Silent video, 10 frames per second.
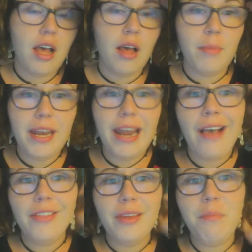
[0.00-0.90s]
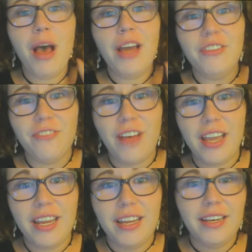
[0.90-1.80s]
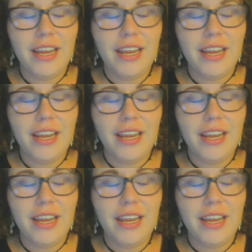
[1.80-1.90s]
and how they modify it.